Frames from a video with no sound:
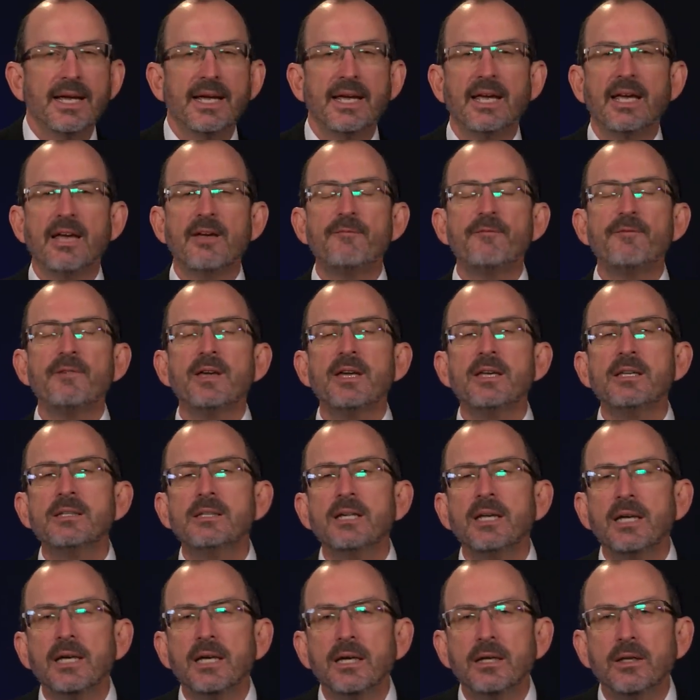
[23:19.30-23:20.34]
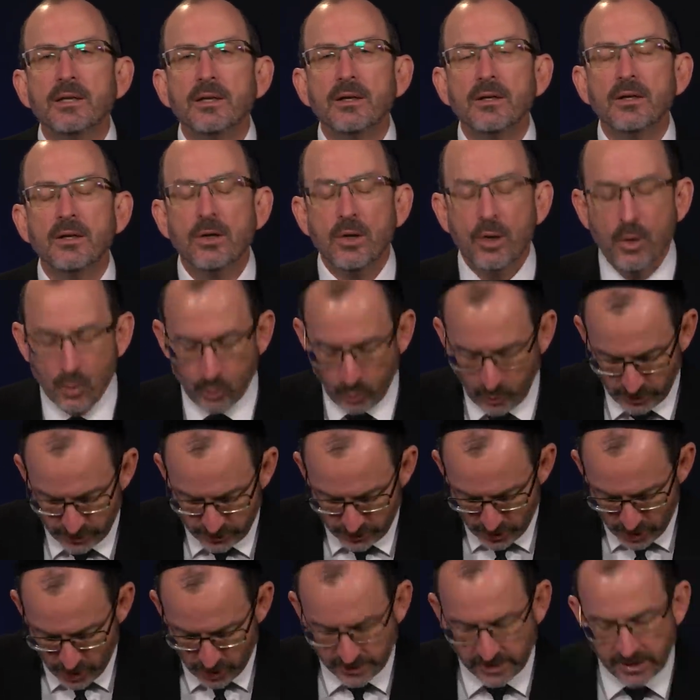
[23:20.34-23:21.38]
If indeed we're
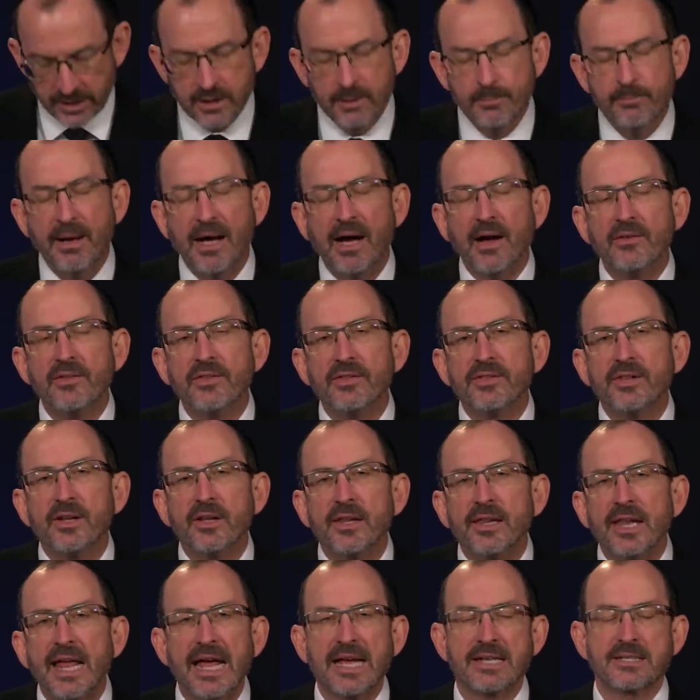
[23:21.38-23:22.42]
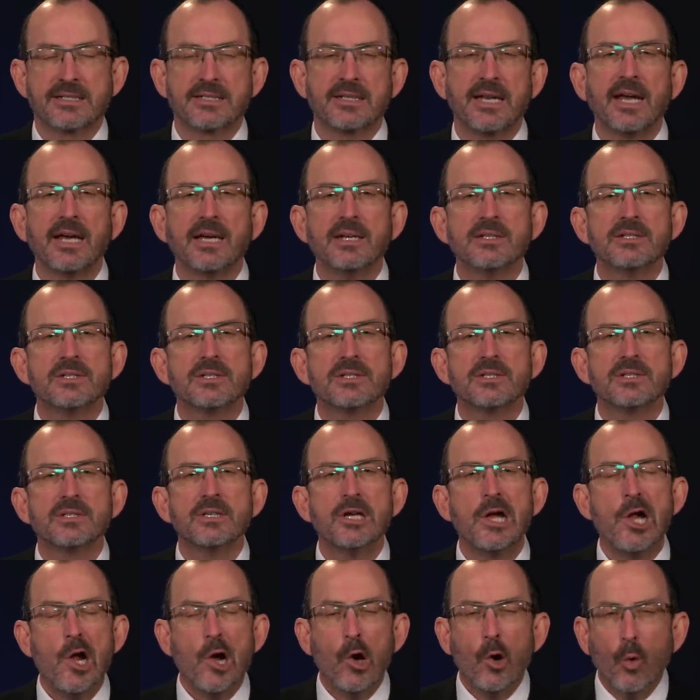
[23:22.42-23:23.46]
talking about the last days,
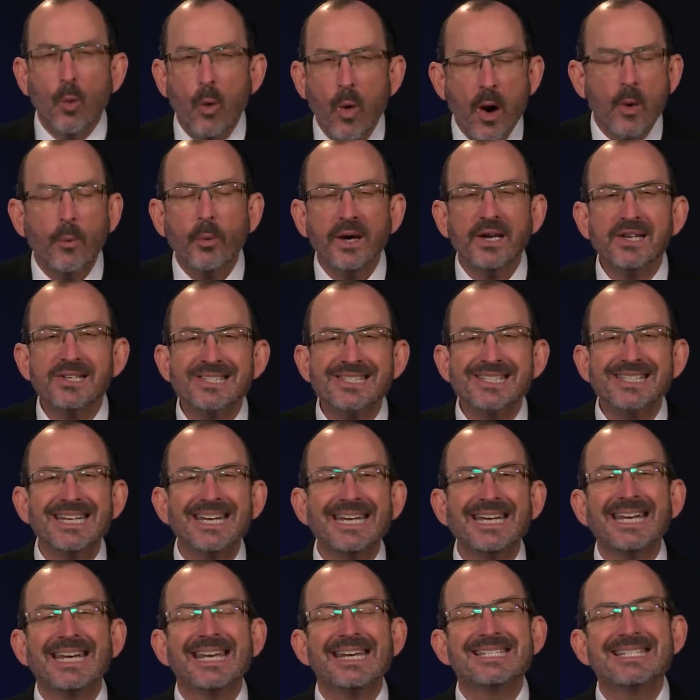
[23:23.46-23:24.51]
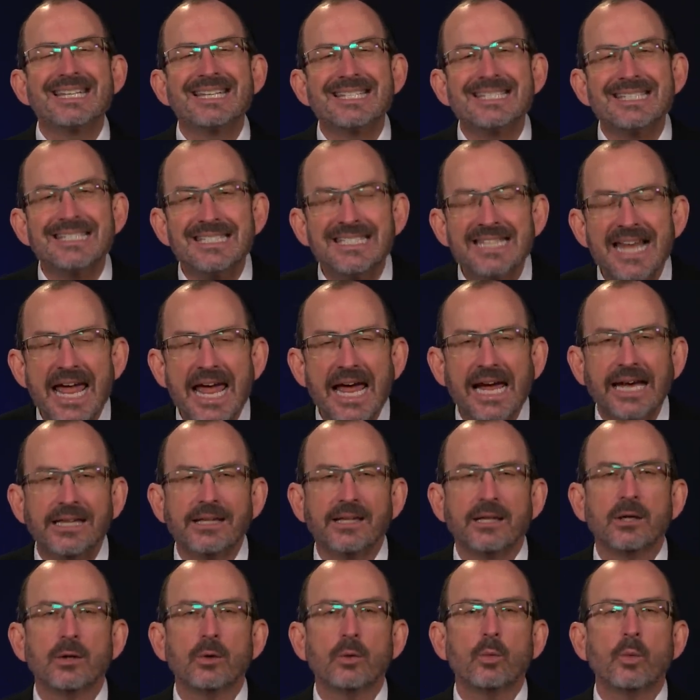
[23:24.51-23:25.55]
what we see is
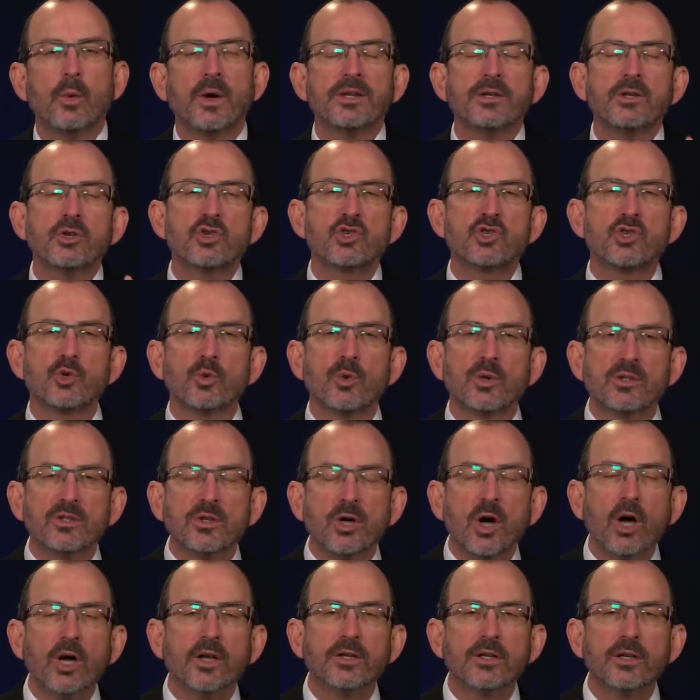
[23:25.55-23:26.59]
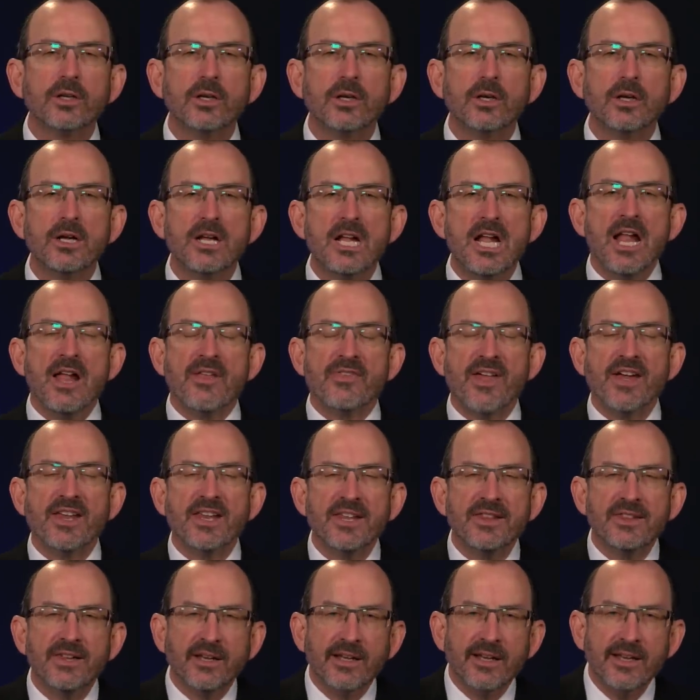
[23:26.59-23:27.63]
exactly what Yeshua taught that
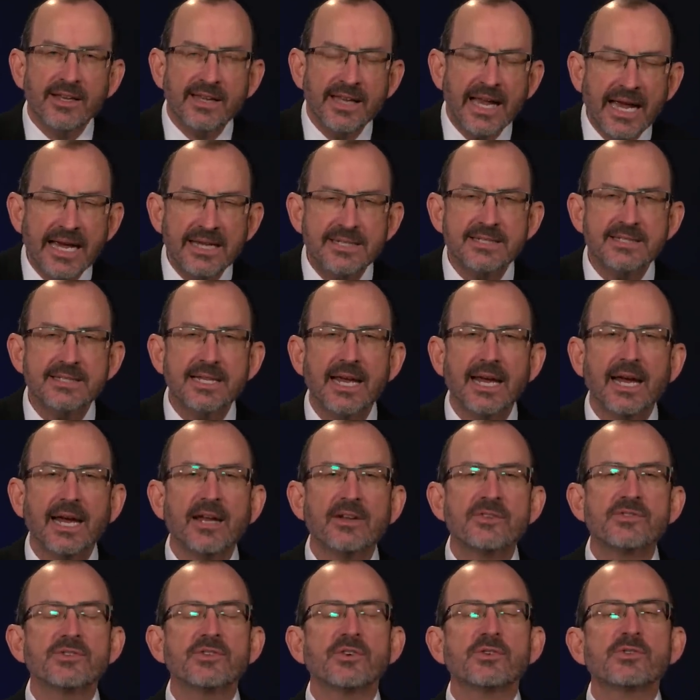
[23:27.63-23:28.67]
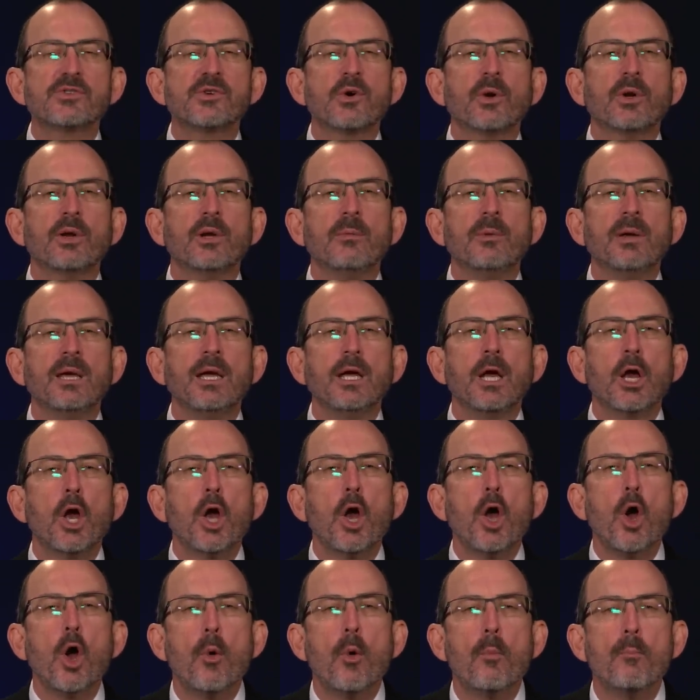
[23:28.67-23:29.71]
in the last days there's going to be
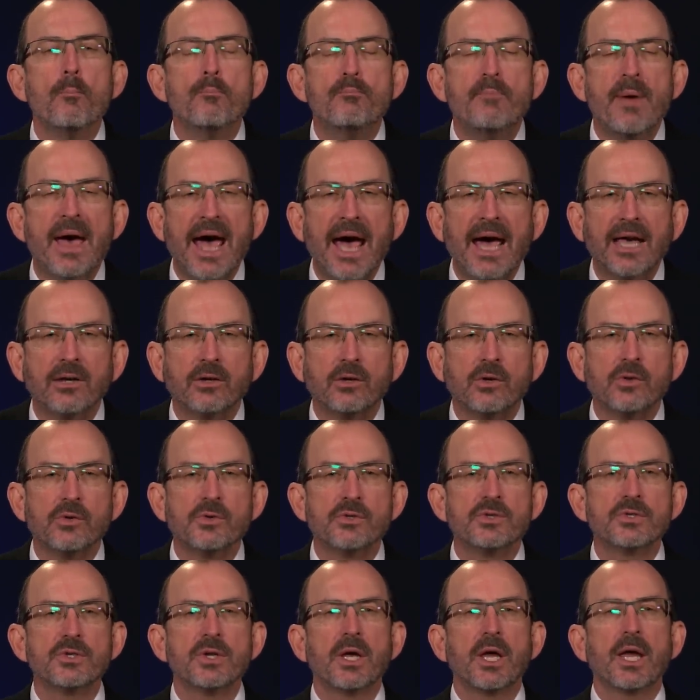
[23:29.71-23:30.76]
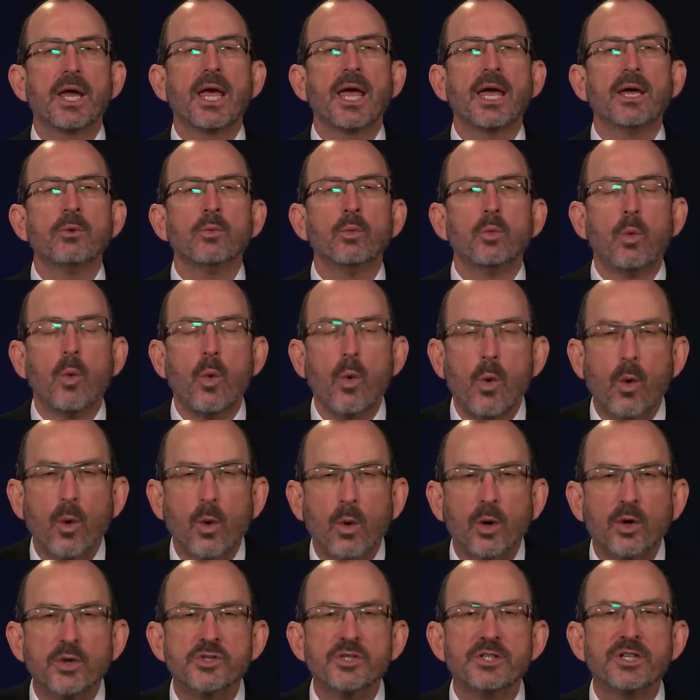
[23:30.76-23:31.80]
battles and
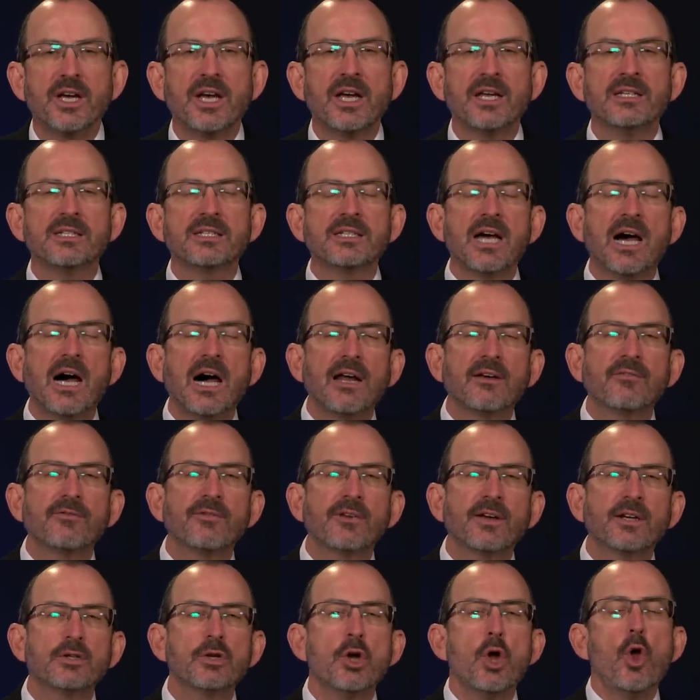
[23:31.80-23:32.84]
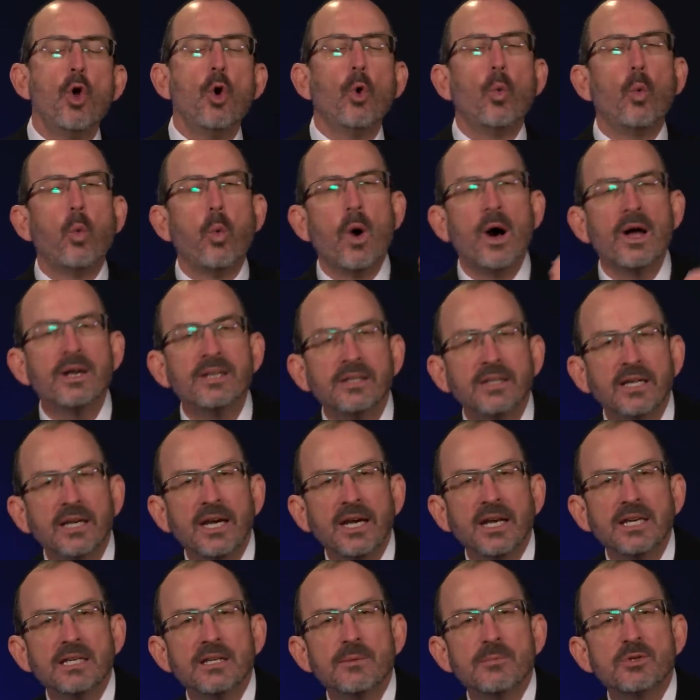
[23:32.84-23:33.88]
wars and conflict. One
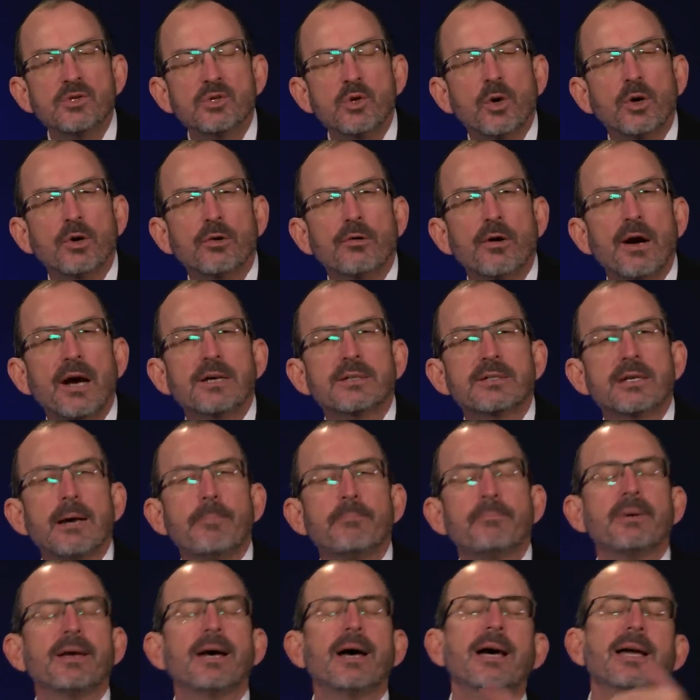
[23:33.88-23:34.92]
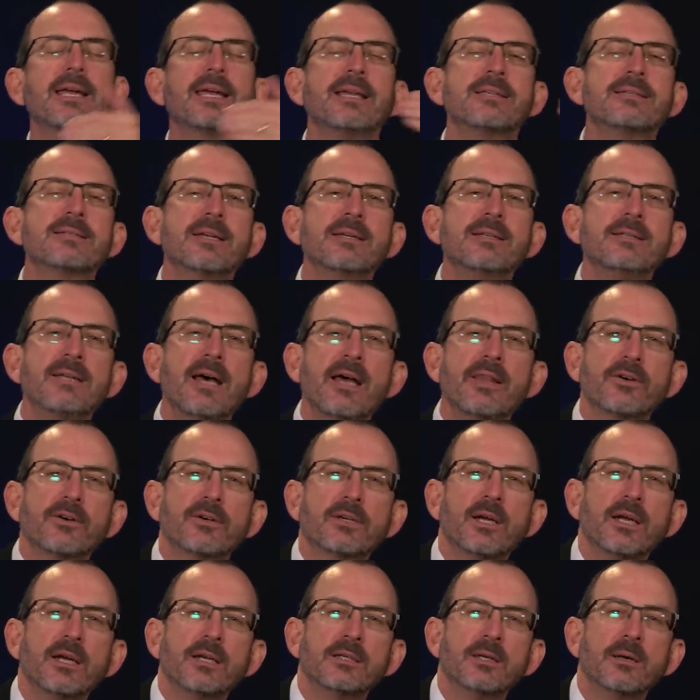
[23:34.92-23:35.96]
kingdom is going to rise up against another
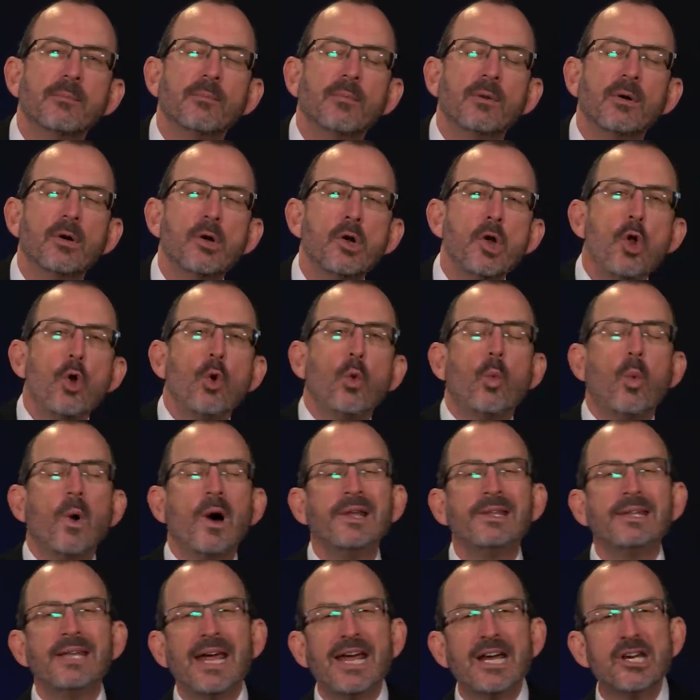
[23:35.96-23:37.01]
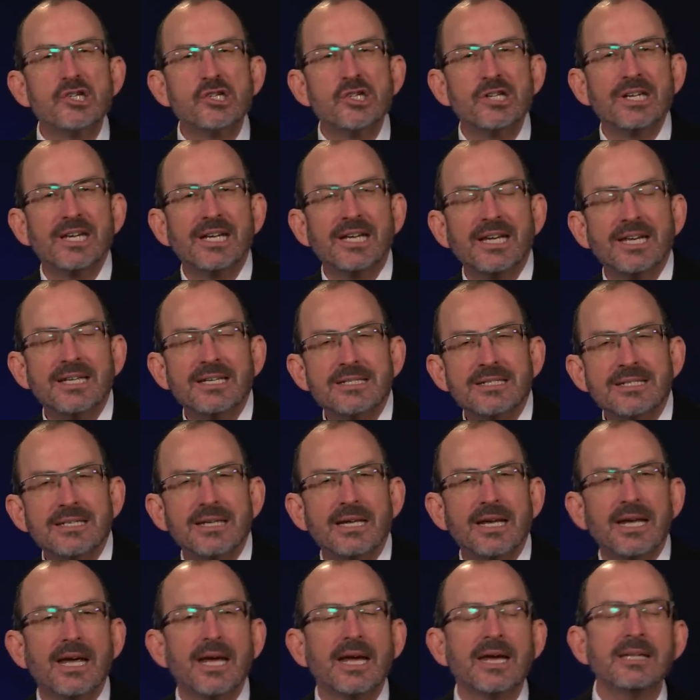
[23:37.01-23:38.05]
kingdom, one nation against
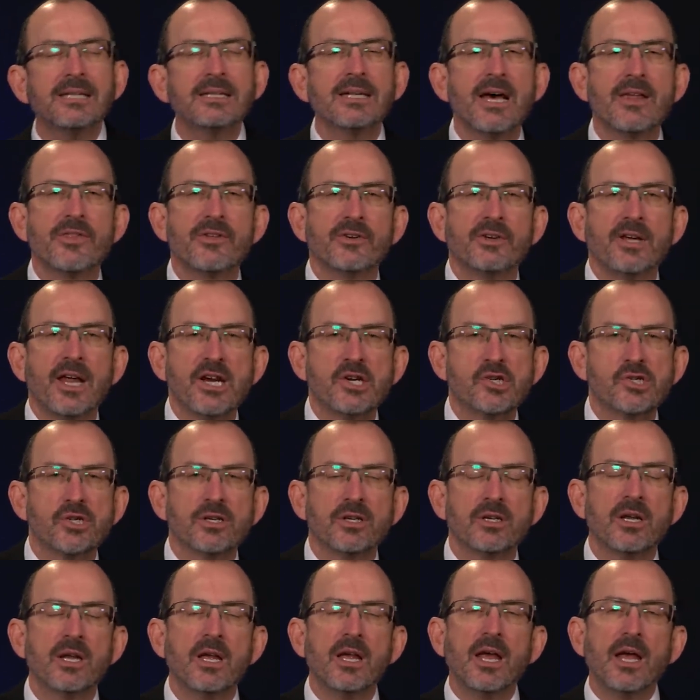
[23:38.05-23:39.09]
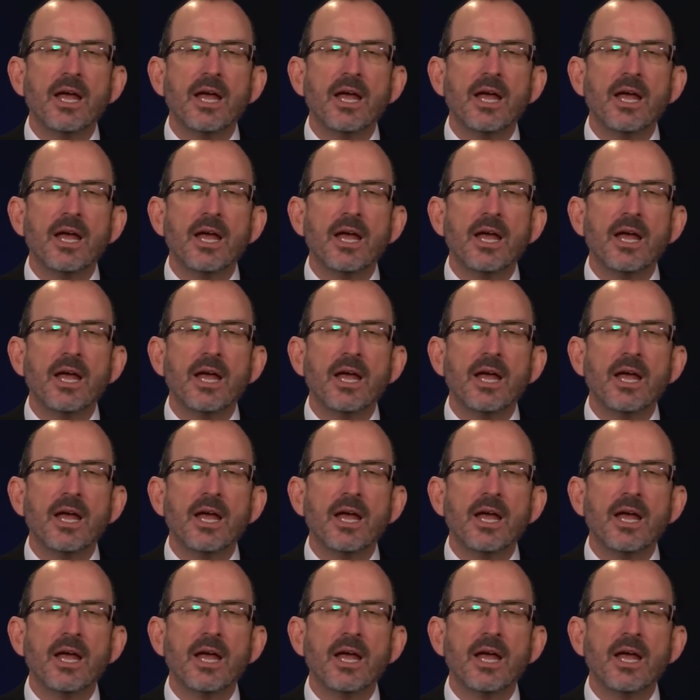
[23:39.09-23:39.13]
another nation.